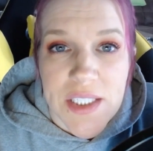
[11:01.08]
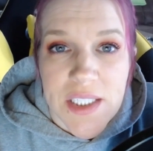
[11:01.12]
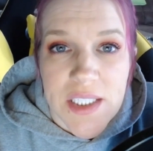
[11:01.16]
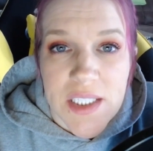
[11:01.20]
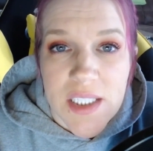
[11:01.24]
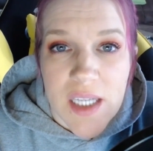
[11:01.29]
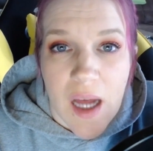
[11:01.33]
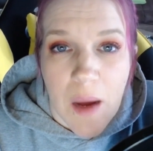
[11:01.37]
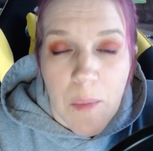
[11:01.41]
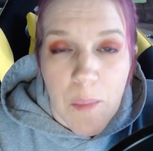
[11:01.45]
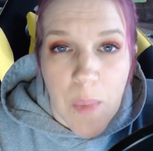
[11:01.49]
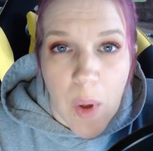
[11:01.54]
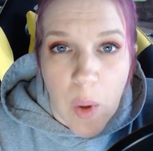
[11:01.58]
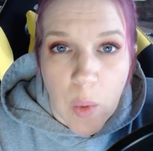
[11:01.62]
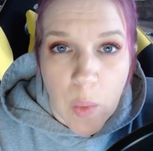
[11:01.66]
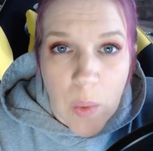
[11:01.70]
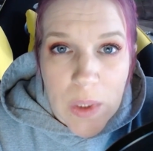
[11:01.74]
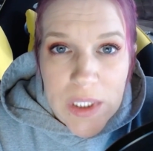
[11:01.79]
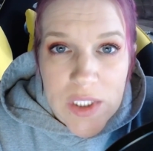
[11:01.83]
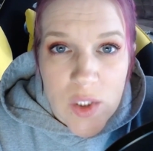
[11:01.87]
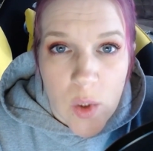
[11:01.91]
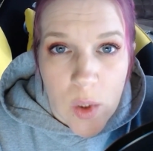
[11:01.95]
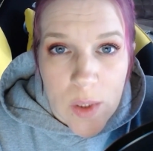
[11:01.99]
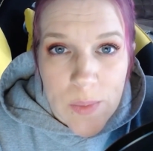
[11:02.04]
stop bone
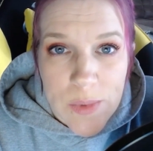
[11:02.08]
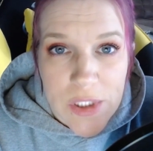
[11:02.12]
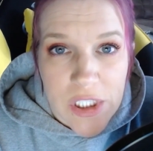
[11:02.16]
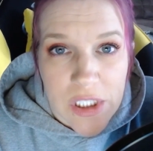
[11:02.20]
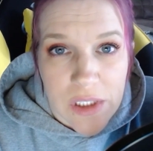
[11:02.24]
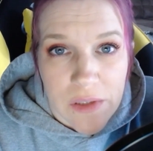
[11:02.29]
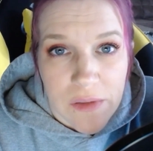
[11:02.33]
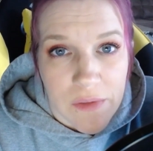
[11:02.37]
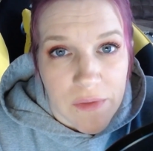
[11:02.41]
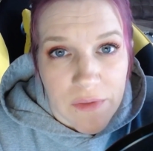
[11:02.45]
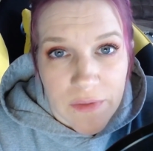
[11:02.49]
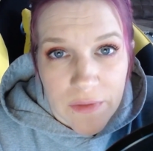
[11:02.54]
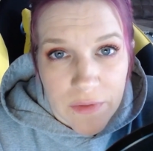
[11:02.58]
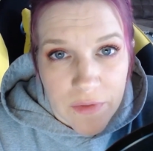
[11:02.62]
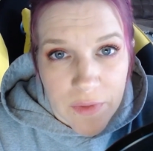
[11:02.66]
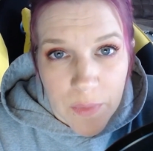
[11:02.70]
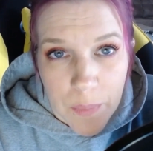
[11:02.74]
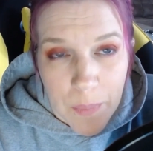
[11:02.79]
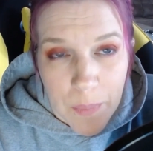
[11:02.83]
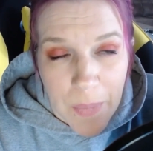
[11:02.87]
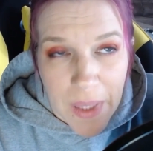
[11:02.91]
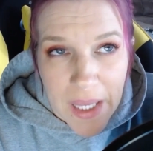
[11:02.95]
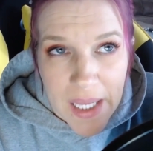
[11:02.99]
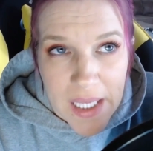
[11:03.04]
resorption
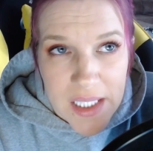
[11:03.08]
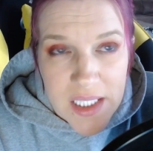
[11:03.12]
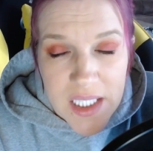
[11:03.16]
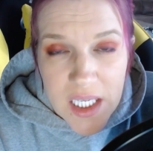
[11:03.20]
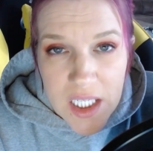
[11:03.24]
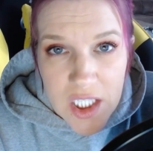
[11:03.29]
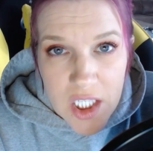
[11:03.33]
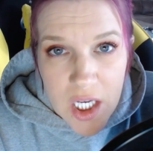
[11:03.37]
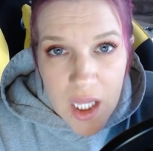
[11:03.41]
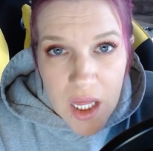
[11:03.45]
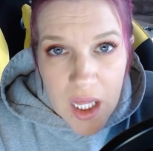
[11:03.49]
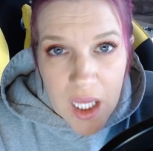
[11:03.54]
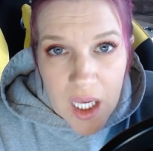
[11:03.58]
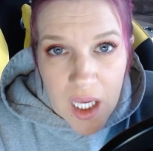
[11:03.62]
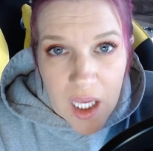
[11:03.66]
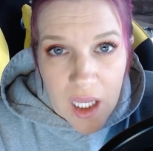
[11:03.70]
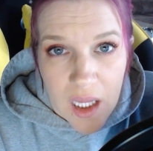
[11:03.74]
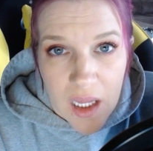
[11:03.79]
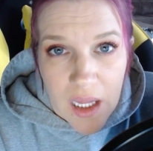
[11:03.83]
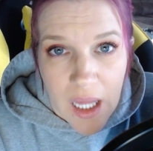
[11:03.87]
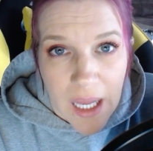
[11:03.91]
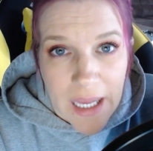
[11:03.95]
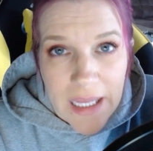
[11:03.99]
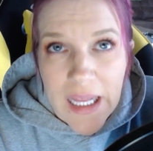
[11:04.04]
from being such a thing.
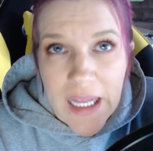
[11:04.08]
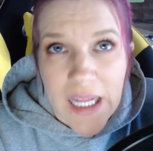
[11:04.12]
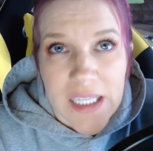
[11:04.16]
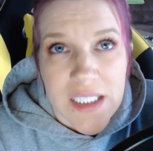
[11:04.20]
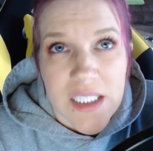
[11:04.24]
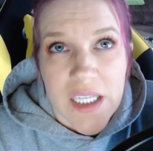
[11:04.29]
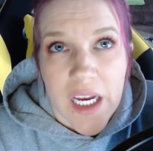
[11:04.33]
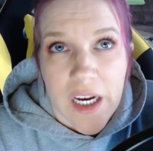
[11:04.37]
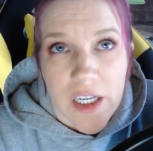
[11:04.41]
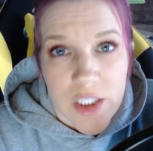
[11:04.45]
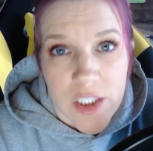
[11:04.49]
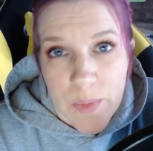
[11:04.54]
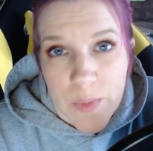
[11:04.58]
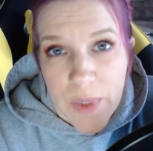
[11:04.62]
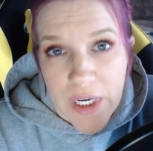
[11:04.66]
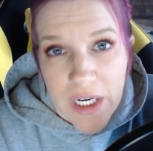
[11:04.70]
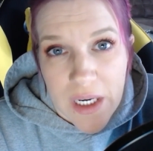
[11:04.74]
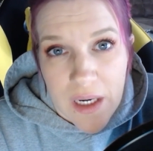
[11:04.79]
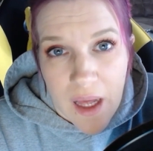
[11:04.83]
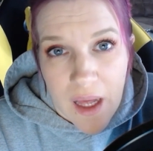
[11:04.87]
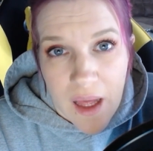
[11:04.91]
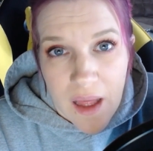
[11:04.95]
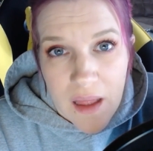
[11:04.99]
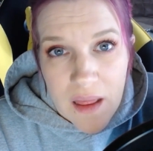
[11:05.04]
Like, that scares me to
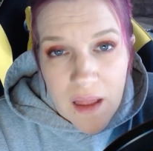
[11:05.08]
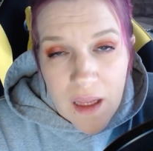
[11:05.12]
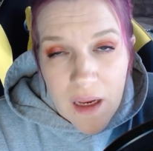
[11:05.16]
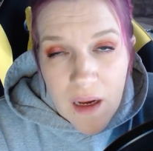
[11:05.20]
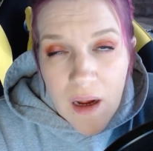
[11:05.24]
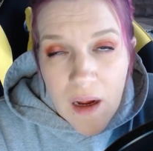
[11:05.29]
death.